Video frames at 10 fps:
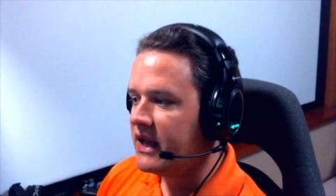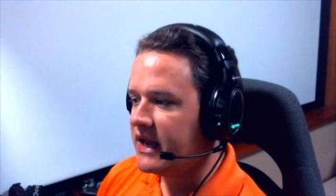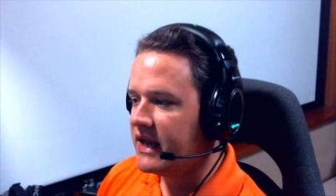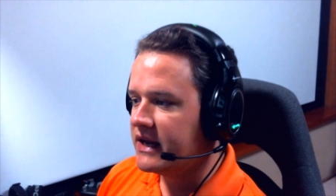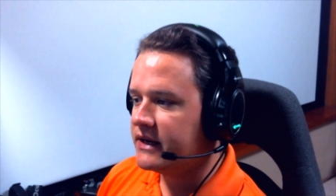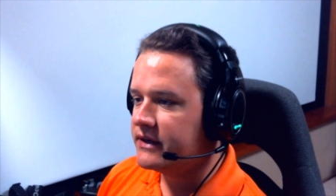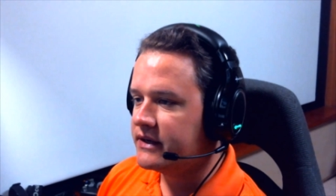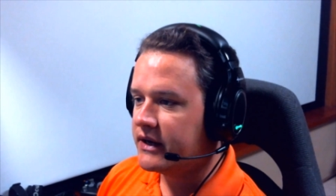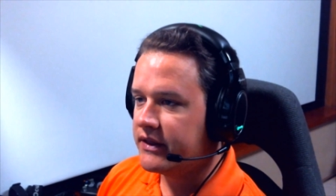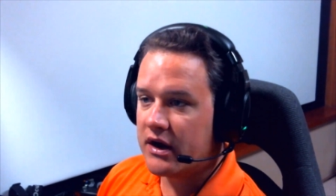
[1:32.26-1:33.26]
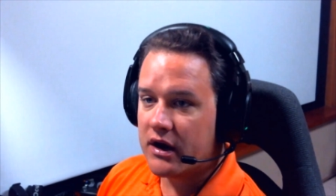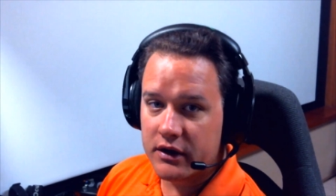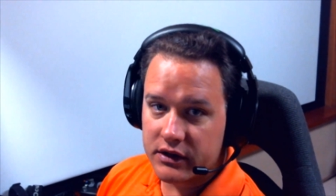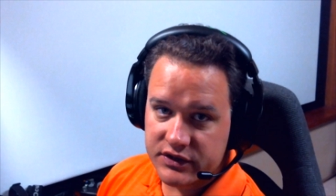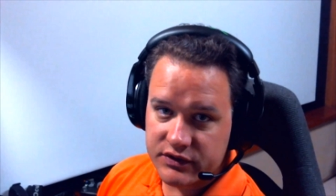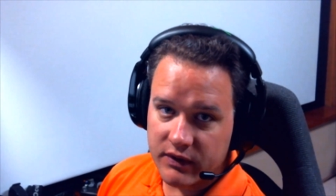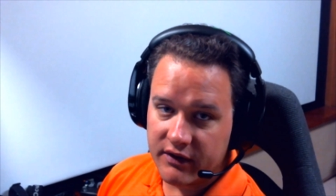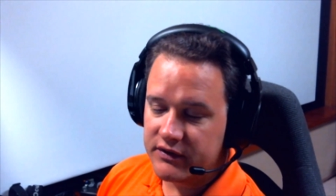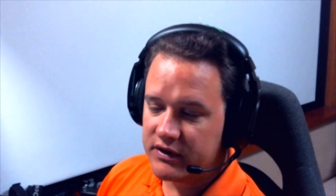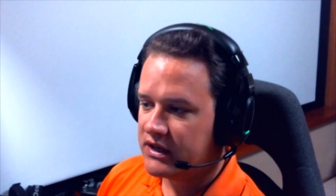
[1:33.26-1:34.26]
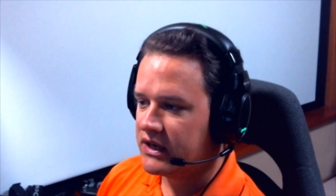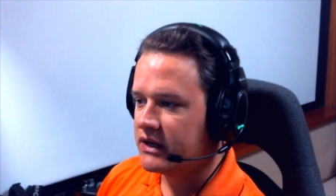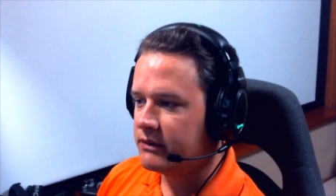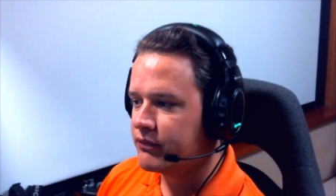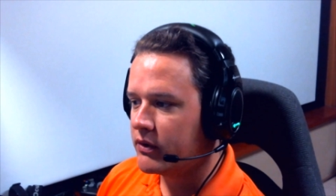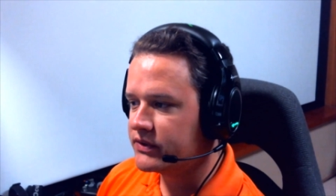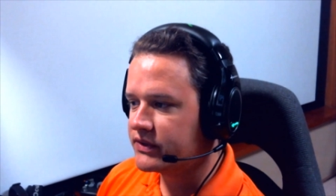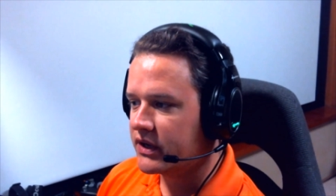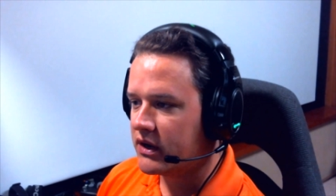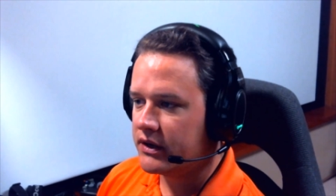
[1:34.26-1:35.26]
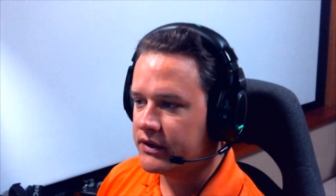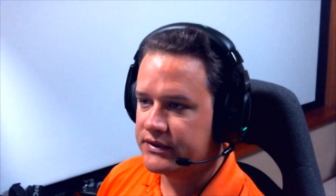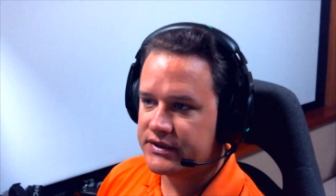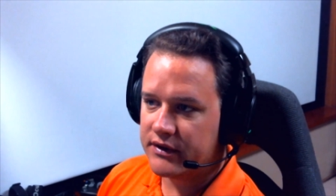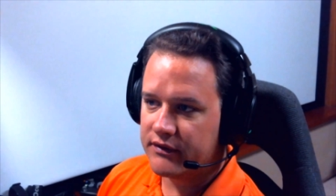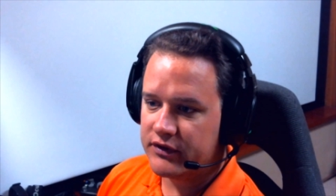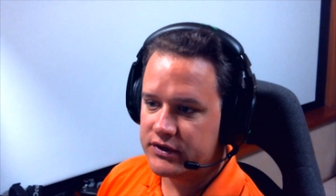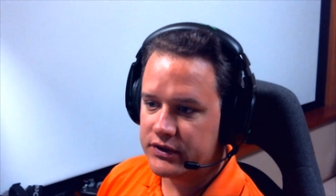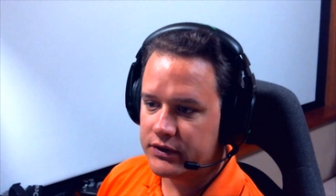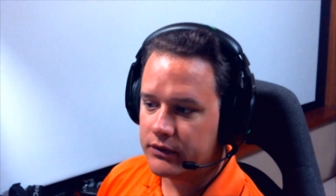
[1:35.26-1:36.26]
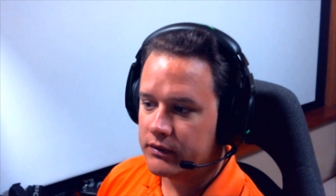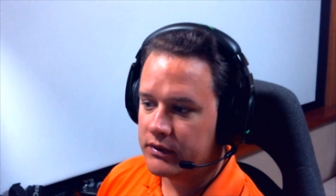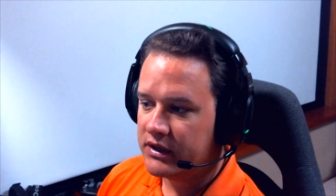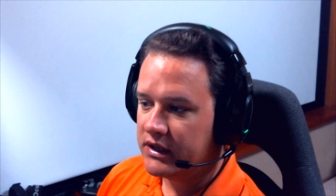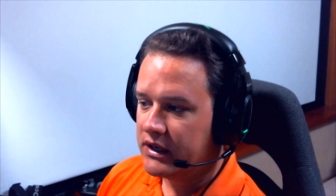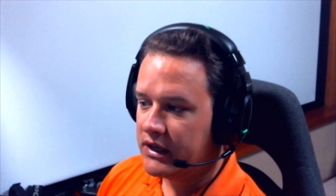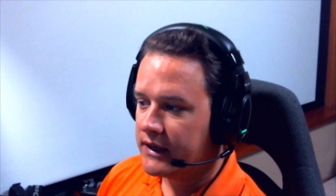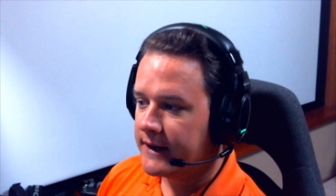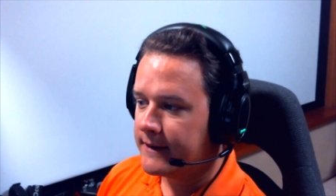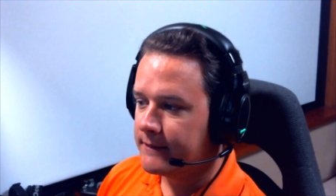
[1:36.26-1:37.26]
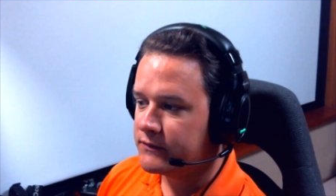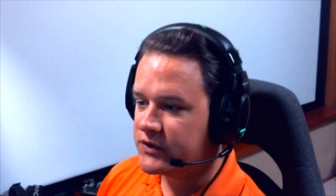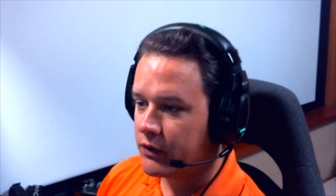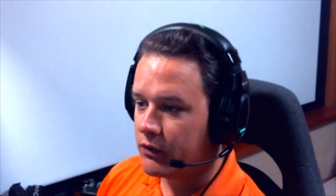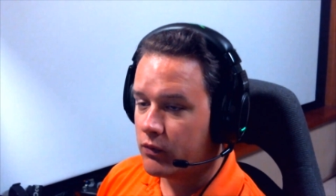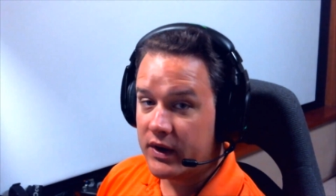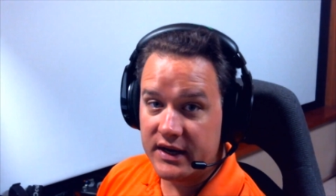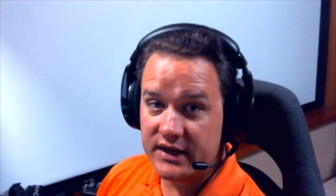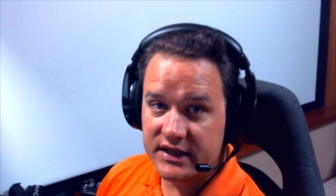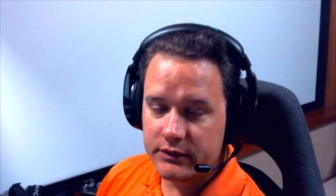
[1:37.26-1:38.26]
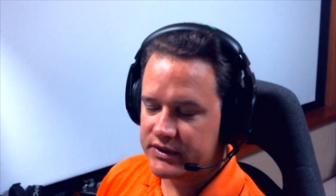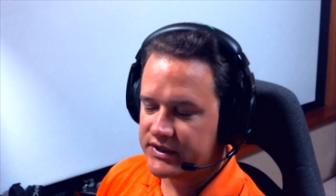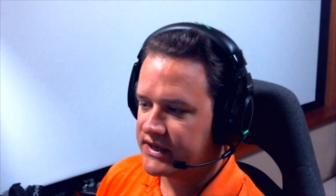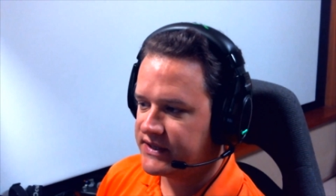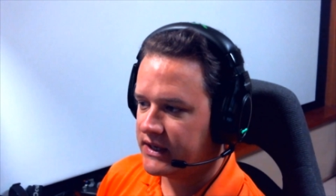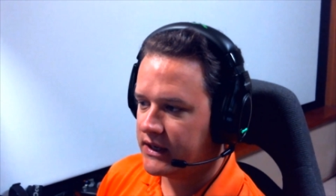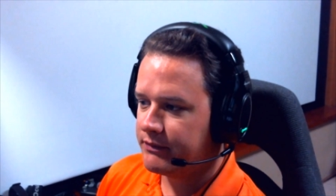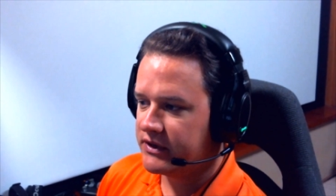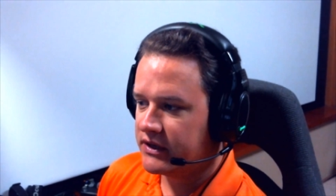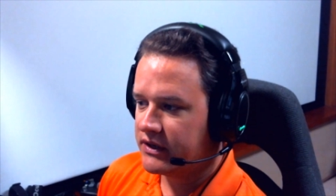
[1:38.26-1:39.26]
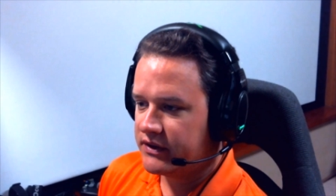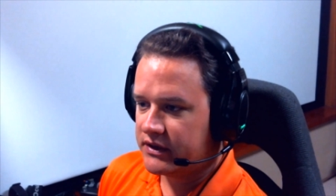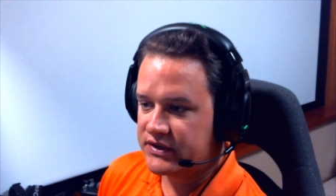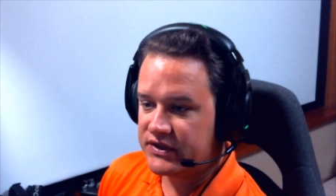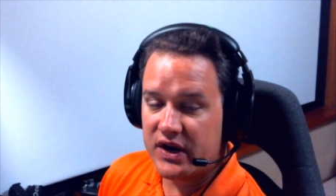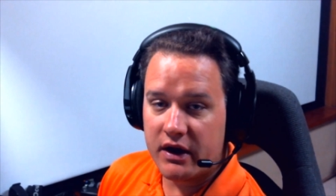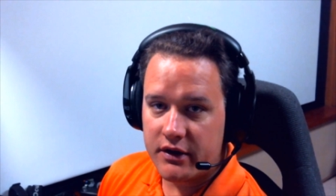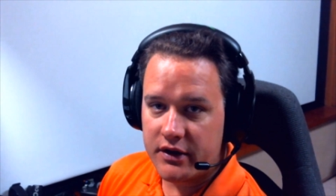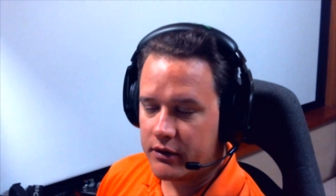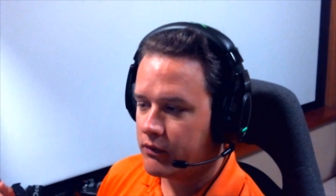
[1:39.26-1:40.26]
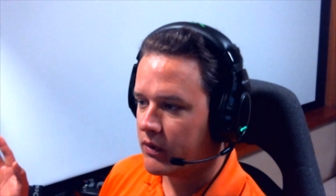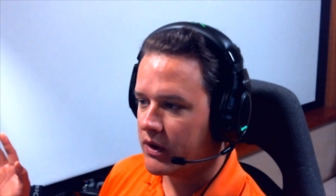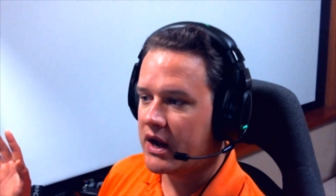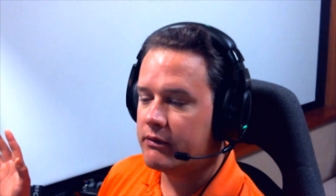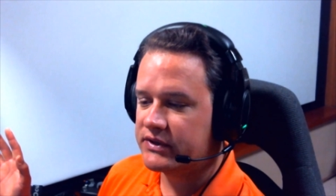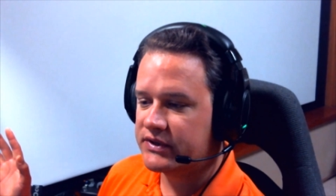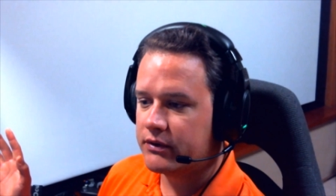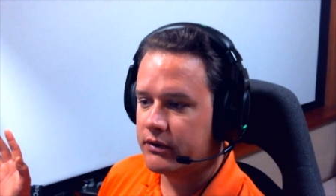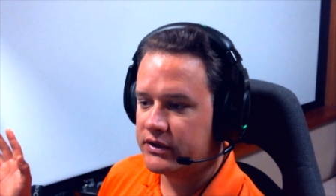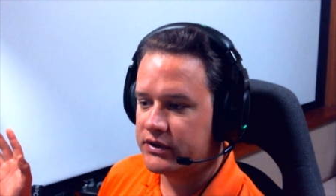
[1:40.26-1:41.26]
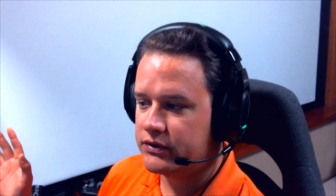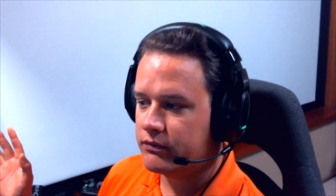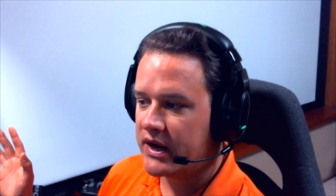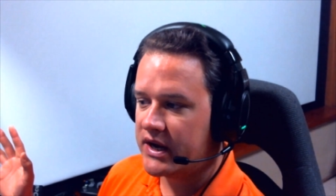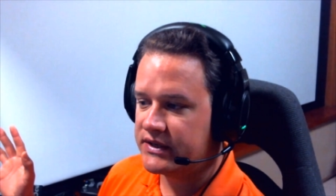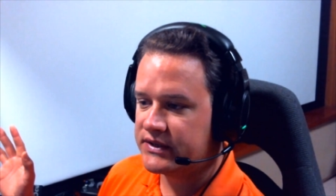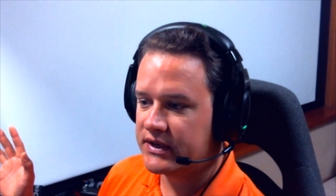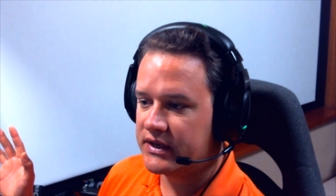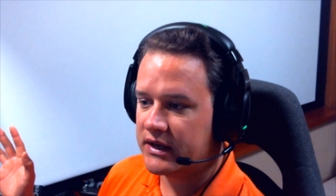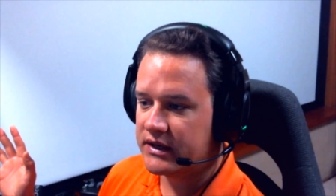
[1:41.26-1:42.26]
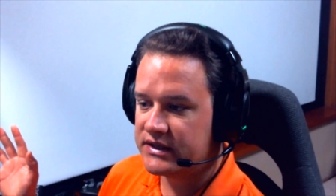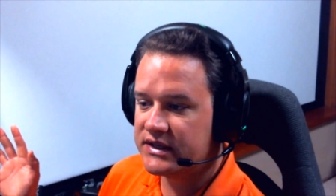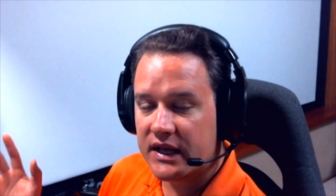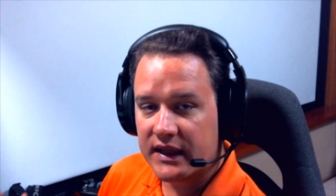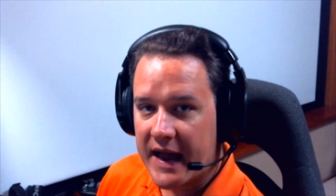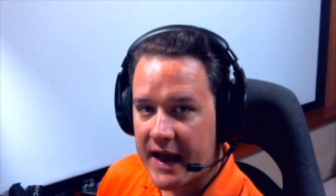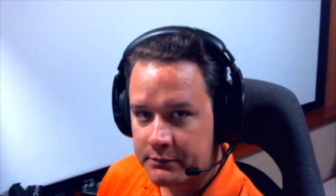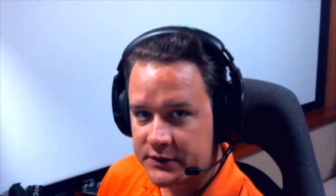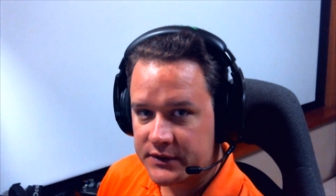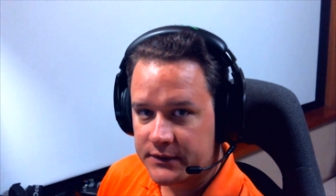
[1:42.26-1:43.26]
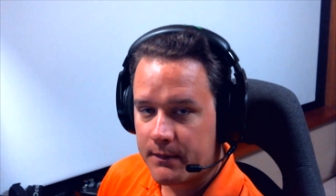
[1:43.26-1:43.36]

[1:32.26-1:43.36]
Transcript: and the Oculus Rift, and pros and cons of the two. So what I did was I set up the scenario where I was going to race 10 laps